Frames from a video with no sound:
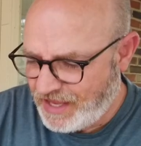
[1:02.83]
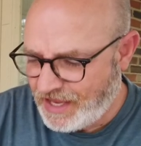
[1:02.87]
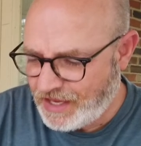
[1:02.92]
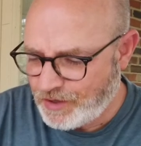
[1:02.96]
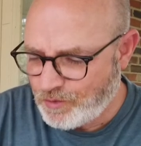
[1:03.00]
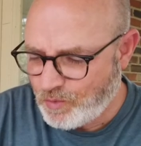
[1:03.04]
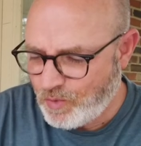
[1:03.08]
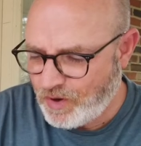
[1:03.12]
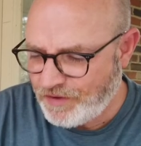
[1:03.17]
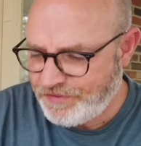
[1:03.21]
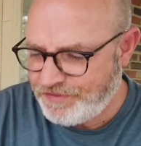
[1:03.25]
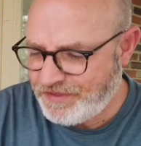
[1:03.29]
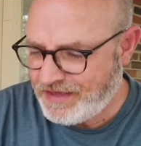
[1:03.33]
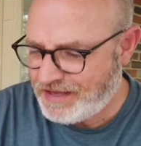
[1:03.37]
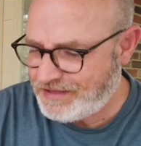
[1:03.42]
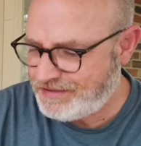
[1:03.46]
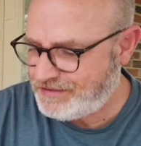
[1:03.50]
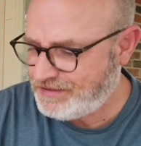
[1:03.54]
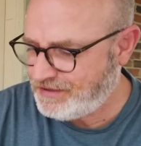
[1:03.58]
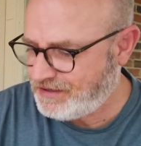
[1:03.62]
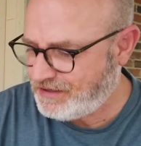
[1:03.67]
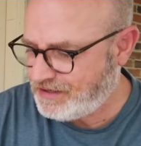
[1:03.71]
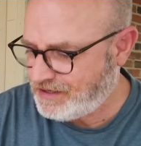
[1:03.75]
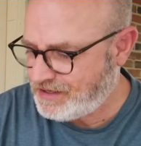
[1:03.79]
And what that
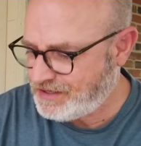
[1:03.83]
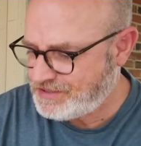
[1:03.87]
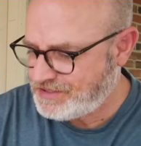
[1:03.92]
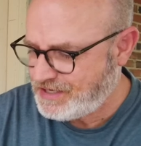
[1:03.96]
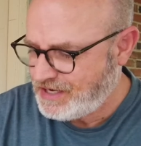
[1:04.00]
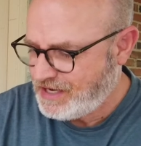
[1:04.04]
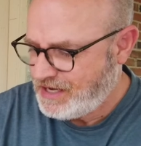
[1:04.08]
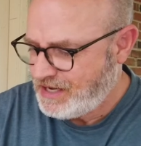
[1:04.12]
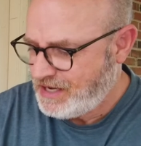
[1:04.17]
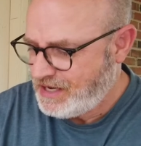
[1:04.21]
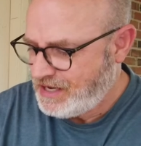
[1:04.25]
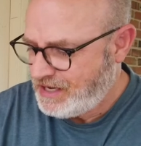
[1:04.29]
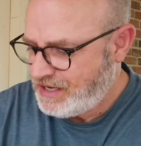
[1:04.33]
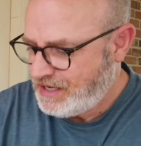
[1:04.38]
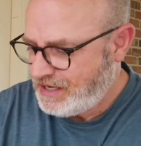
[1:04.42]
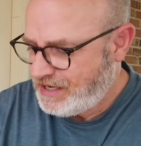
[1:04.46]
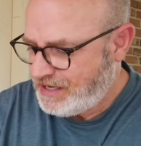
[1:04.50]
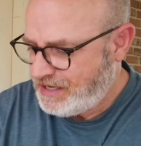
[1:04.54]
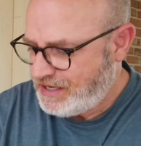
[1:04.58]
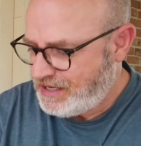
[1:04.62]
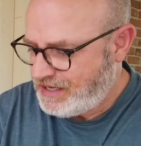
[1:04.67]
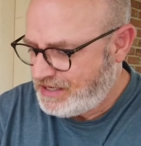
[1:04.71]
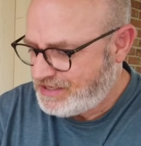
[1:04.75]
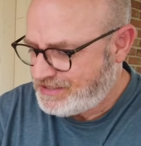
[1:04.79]
does
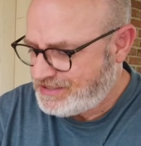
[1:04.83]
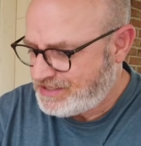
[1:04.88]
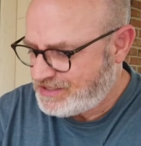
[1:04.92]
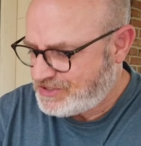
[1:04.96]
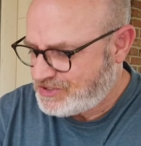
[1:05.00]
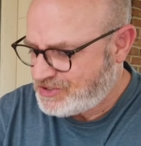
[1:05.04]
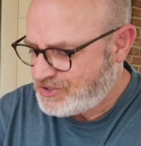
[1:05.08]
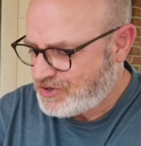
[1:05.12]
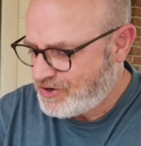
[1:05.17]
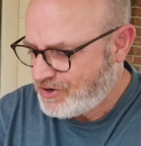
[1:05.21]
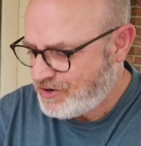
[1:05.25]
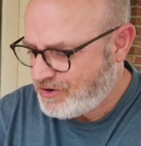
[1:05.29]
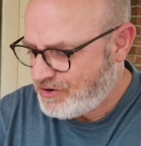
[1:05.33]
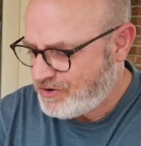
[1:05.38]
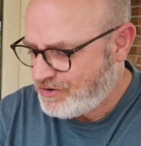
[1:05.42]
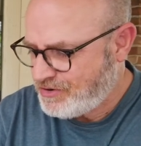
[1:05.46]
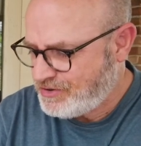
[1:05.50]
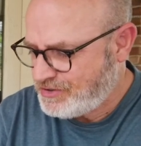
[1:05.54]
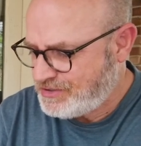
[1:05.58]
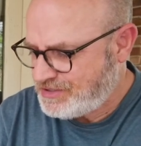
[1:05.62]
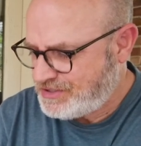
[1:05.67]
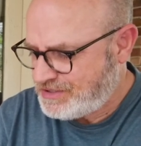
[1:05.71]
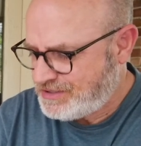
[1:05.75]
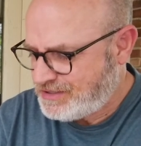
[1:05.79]
is it
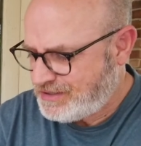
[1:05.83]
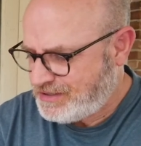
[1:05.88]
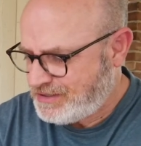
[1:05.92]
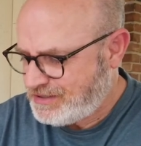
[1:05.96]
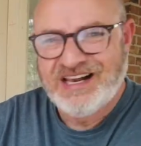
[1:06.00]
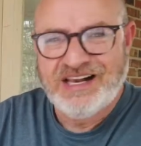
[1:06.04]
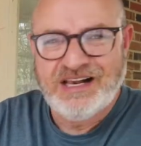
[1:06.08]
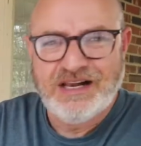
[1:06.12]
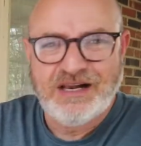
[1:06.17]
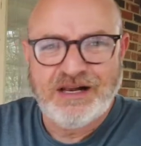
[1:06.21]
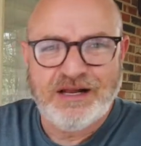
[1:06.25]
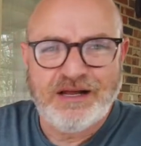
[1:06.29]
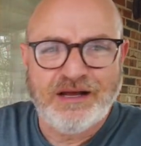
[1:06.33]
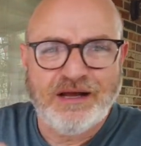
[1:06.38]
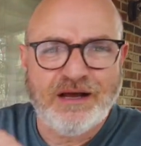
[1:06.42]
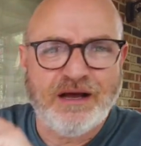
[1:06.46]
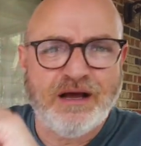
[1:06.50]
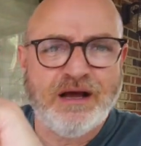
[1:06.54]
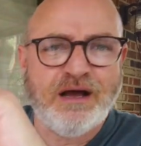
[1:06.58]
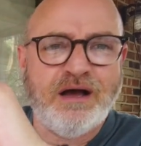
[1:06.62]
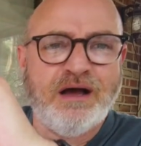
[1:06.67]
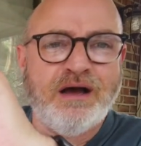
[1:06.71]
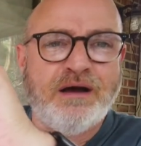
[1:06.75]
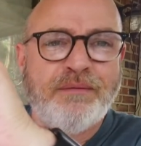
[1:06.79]
turns
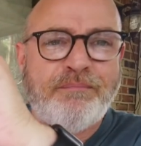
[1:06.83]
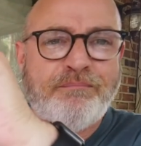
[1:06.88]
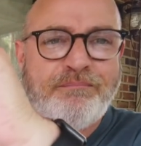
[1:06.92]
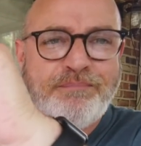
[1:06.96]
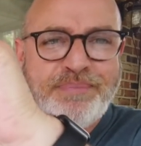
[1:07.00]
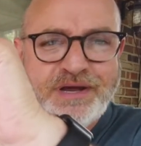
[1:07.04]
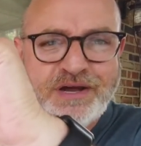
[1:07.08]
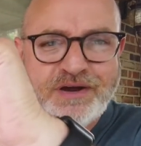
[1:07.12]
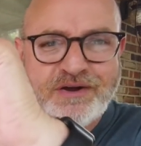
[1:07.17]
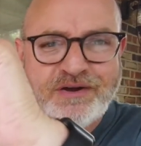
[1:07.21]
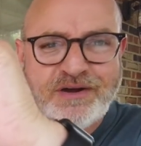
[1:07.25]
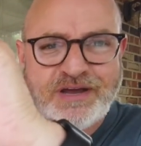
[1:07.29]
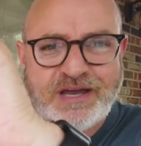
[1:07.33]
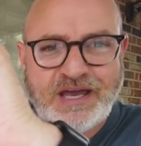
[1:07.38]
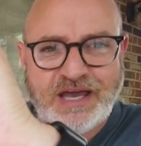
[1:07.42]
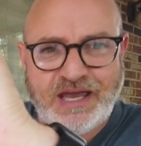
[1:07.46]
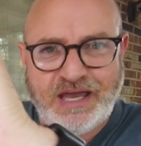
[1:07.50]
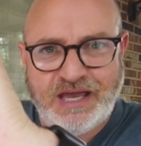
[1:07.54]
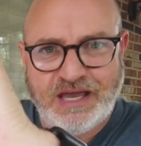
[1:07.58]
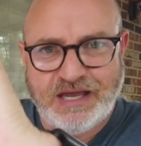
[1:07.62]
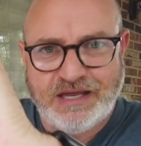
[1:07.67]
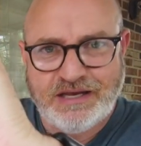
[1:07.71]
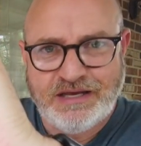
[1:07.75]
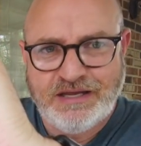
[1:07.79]
a beer
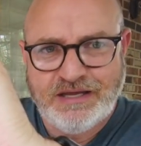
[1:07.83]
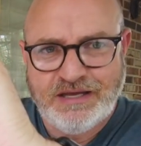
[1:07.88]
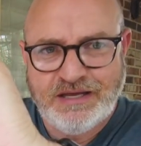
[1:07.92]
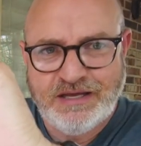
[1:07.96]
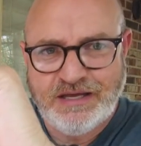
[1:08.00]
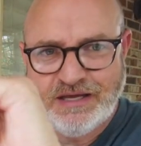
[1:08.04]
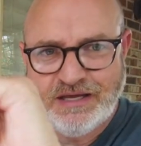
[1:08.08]
can